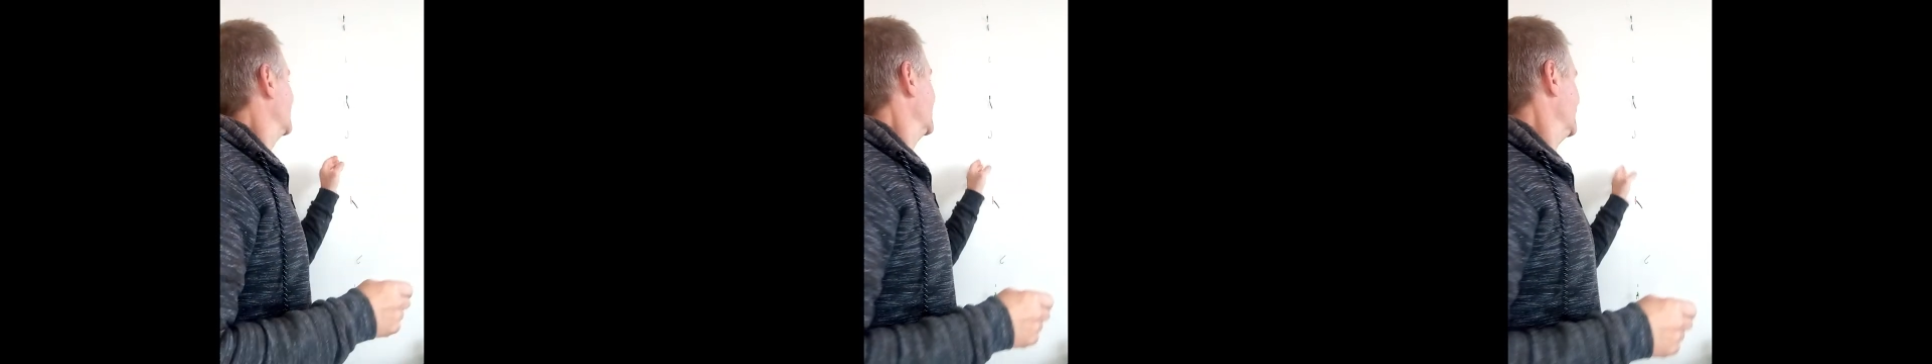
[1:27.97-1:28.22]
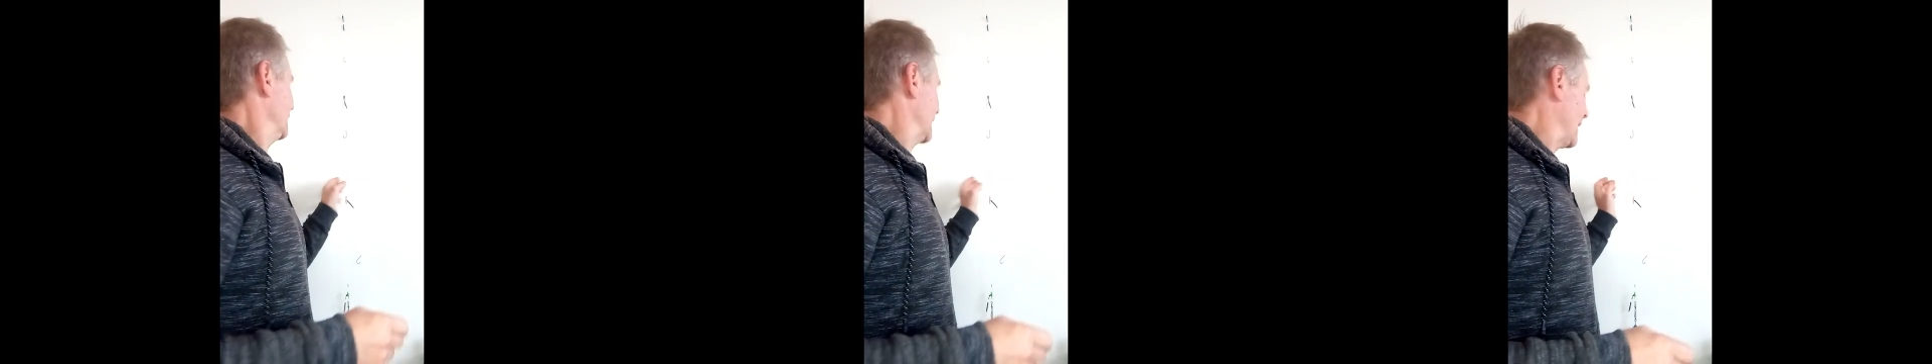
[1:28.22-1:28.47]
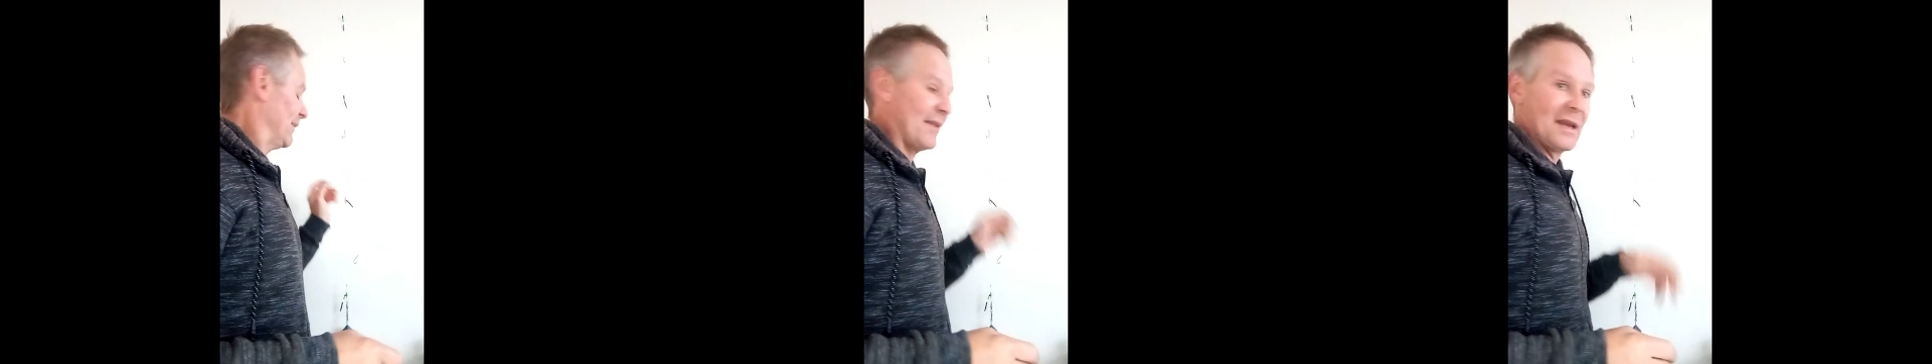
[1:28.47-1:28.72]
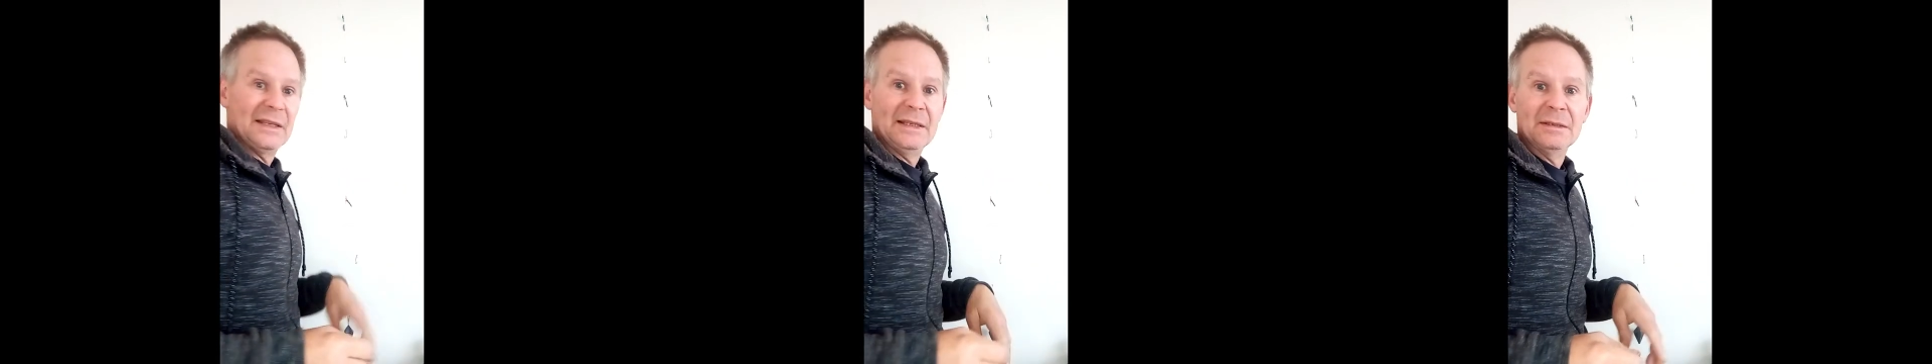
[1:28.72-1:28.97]
if you get a
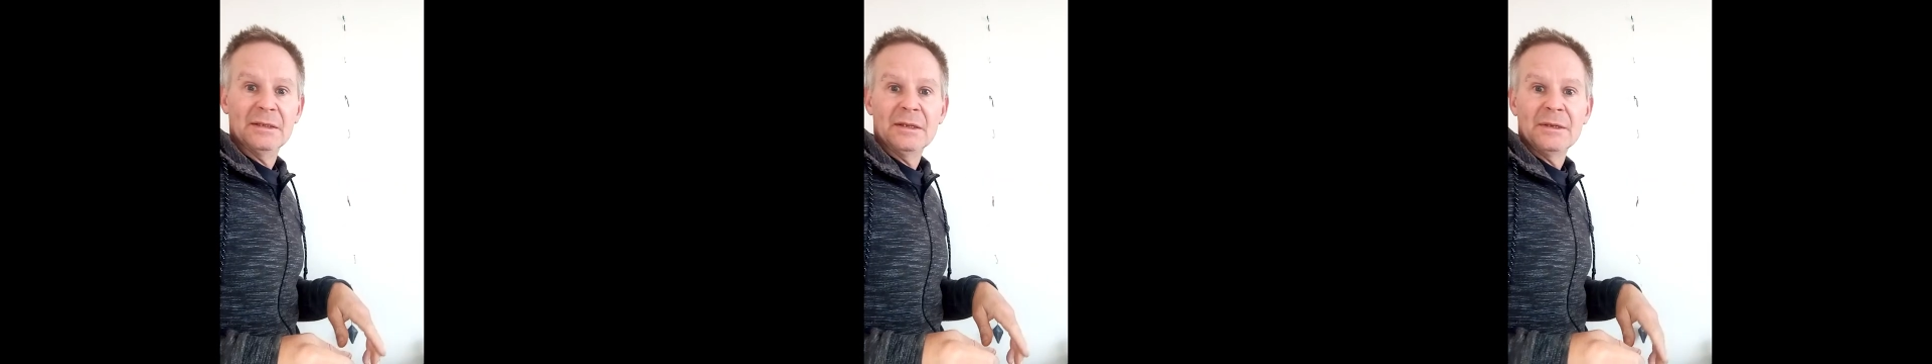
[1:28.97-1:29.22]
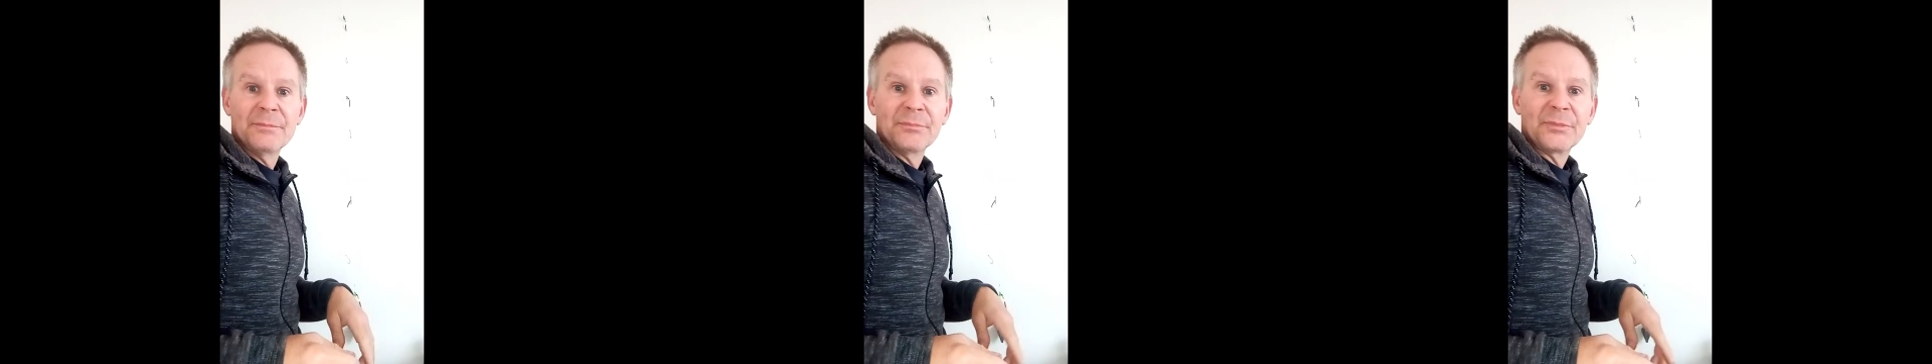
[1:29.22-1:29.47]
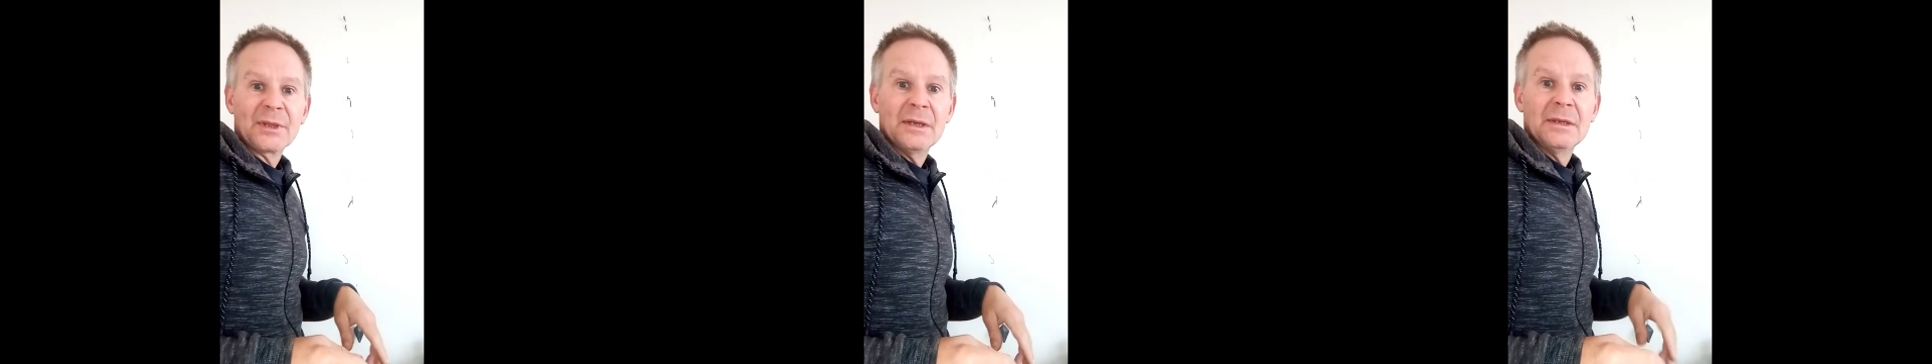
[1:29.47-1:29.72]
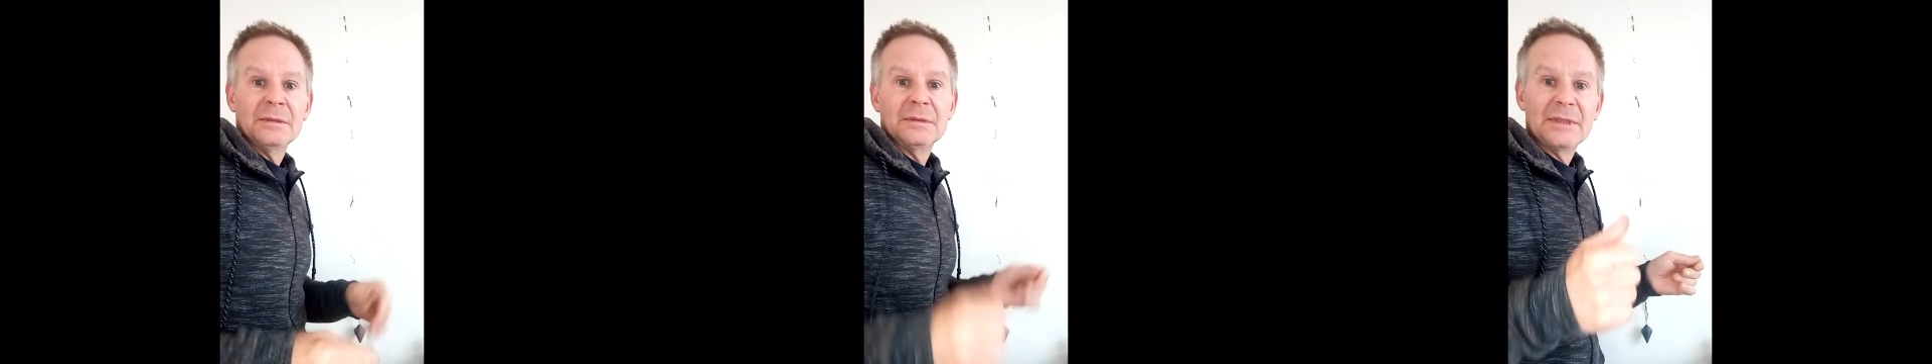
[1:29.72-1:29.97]
fairly
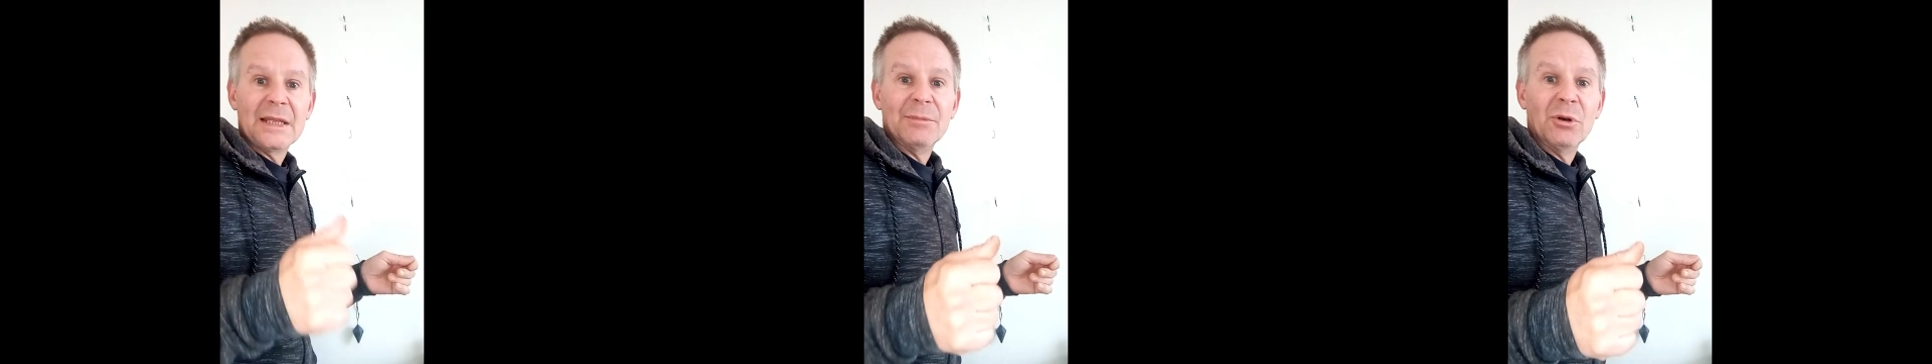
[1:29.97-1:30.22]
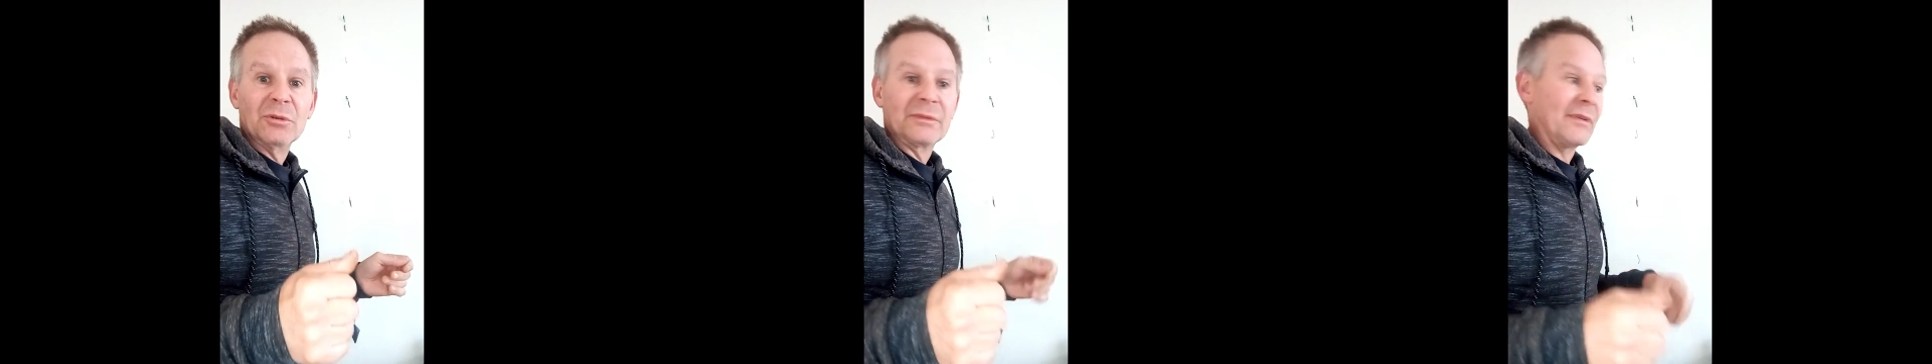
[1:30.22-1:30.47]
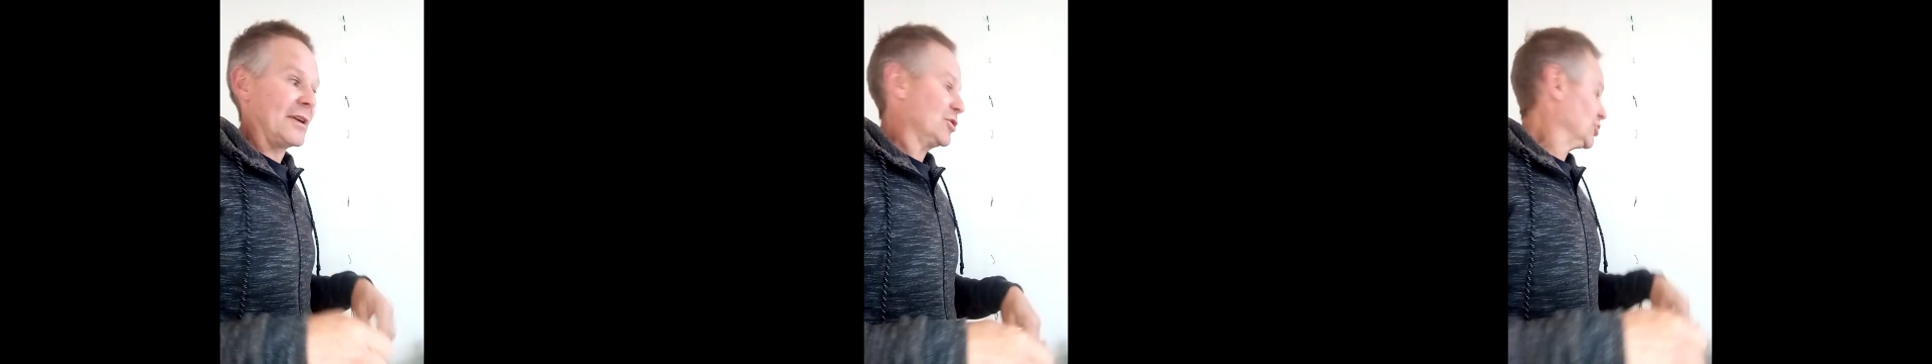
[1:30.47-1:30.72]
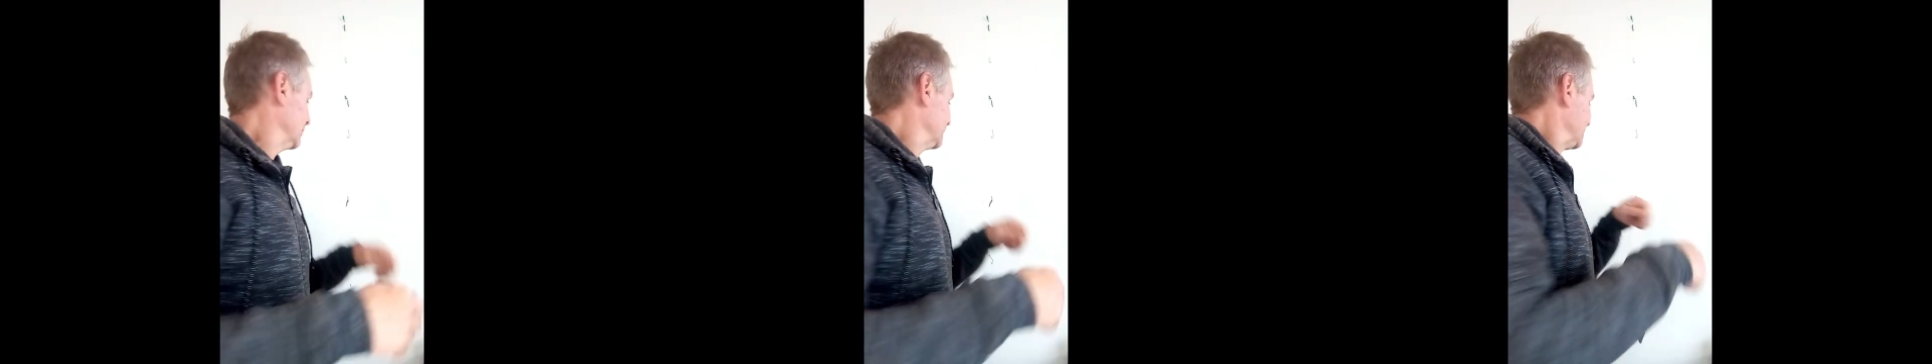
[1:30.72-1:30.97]
deep hooked fish,